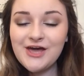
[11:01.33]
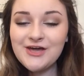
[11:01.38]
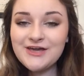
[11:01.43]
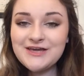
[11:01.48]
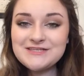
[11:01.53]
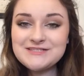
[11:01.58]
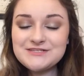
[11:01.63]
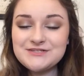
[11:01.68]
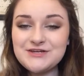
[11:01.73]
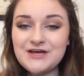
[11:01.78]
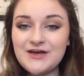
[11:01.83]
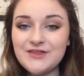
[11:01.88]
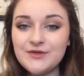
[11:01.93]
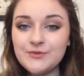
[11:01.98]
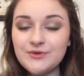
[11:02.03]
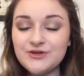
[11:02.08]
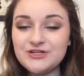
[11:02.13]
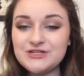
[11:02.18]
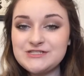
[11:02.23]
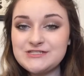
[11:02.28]
Okay, so now that
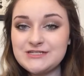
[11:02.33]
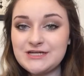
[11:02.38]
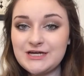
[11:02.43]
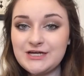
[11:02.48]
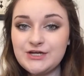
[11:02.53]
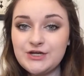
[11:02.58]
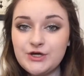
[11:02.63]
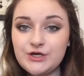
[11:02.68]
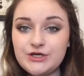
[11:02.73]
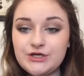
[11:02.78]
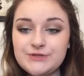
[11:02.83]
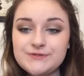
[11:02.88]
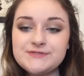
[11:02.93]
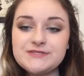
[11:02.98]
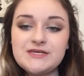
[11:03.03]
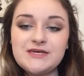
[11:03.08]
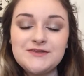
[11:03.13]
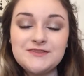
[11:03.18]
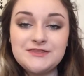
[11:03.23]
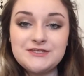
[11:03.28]
we are done
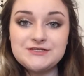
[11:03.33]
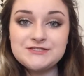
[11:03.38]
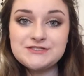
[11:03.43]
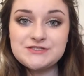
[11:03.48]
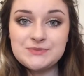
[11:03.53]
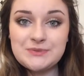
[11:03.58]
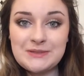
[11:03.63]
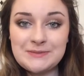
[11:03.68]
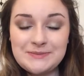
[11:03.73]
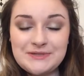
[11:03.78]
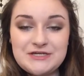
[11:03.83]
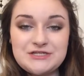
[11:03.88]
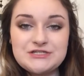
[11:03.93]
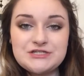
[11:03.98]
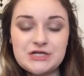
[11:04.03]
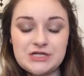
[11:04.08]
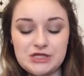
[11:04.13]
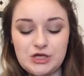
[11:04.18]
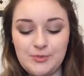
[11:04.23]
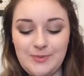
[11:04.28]
using the Sweet Peach
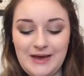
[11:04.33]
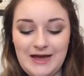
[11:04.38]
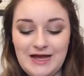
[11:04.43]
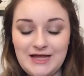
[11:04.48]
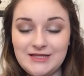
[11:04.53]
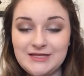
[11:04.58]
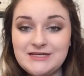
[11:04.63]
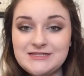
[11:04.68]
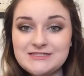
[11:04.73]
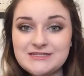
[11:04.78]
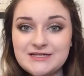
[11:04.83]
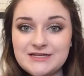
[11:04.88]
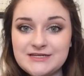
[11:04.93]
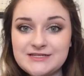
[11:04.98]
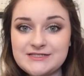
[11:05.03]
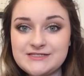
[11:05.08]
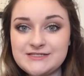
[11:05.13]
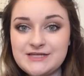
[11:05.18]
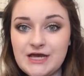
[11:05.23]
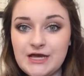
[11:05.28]
Glow palette, it
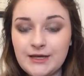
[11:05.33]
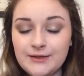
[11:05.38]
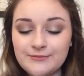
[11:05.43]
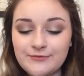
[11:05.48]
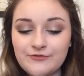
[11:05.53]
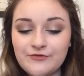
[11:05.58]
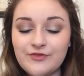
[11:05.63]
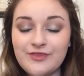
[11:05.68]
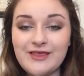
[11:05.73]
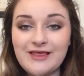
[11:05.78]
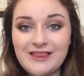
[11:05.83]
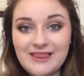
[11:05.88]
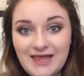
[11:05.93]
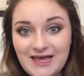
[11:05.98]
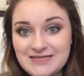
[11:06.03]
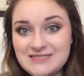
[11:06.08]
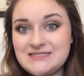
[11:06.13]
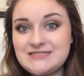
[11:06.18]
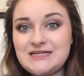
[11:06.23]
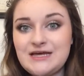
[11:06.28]
is time for the
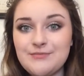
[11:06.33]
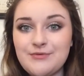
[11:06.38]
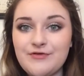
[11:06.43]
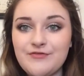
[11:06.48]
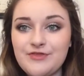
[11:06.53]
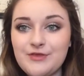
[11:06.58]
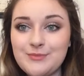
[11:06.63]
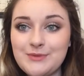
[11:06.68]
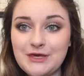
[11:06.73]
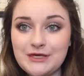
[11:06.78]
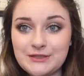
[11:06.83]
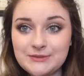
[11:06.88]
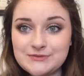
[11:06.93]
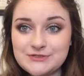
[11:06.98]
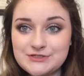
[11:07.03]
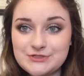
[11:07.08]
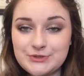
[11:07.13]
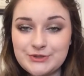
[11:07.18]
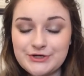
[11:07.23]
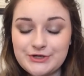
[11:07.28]
last step of the makeup
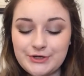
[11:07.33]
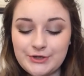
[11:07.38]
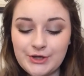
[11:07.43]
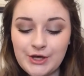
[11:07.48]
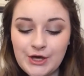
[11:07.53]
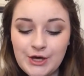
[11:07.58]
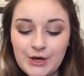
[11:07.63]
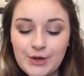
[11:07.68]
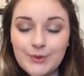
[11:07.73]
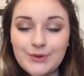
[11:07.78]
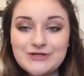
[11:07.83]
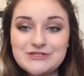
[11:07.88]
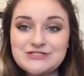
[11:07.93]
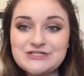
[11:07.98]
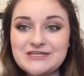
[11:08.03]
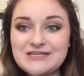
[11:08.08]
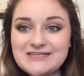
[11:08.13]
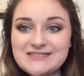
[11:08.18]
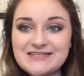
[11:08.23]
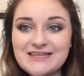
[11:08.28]
tutorial, which
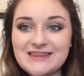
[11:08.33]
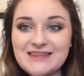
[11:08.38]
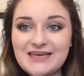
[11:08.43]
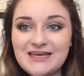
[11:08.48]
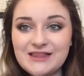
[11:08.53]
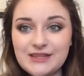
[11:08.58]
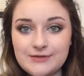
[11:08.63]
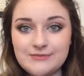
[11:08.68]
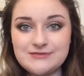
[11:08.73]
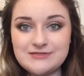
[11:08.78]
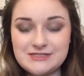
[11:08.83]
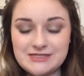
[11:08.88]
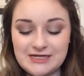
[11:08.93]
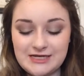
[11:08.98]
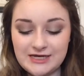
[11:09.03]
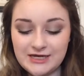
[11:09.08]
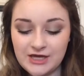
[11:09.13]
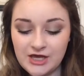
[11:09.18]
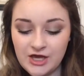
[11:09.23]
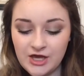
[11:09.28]
is the
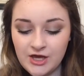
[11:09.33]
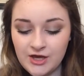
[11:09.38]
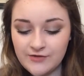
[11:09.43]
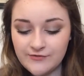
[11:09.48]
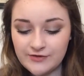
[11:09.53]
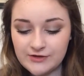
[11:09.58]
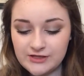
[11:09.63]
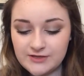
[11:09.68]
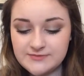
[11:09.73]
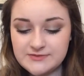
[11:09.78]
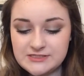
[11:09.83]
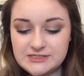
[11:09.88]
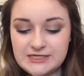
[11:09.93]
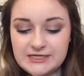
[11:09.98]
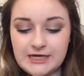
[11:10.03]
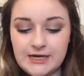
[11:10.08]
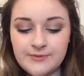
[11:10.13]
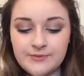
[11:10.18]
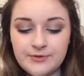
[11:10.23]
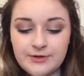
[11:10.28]
lipstick. For
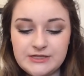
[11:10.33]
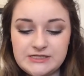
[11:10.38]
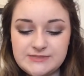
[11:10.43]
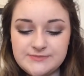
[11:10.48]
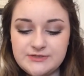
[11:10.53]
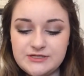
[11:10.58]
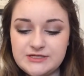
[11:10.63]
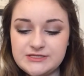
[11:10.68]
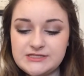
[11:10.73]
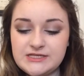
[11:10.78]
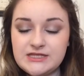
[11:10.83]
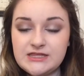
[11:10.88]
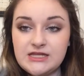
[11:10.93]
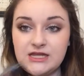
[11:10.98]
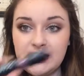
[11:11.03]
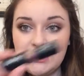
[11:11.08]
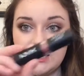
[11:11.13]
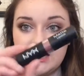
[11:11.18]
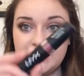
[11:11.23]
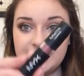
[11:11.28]
lipstick, I'm going to be using the
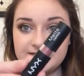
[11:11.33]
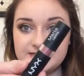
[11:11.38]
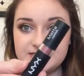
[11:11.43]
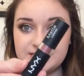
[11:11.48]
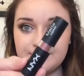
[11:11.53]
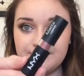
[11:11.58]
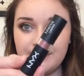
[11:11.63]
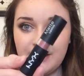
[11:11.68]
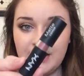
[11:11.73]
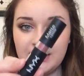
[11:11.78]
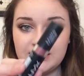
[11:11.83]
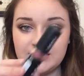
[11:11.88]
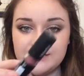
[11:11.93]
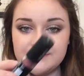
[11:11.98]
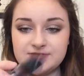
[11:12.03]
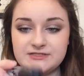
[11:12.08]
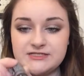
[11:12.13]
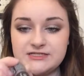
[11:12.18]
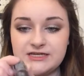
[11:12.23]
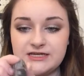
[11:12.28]
NYX matte
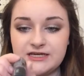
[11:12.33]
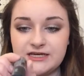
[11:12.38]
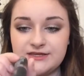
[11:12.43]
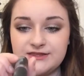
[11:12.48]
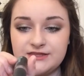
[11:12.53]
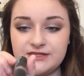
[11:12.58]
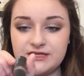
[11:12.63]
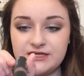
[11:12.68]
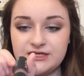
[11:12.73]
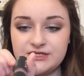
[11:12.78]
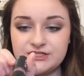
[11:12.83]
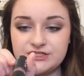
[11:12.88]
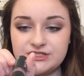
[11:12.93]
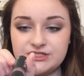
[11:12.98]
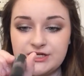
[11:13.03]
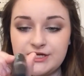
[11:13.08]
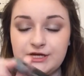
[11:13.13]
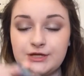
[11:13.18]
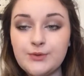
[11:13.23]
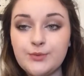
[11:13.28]
lipstick in the
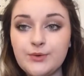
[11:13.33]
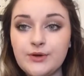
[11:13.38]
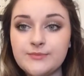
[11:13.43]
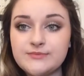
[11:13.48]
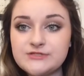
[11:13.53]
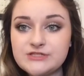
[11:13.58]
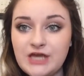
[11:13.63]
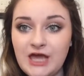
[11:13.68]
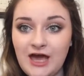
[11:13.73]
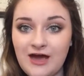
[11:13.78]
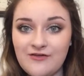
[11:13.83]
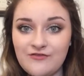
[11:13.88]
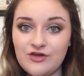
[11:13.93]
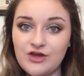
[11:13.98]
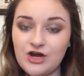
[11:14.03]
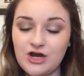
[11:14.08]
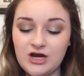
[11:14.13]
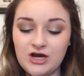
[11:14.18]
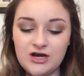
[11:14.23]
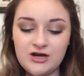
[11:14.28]
shade Whipped
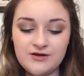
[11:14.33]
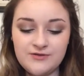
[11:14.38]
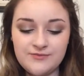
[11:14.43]
Caviar.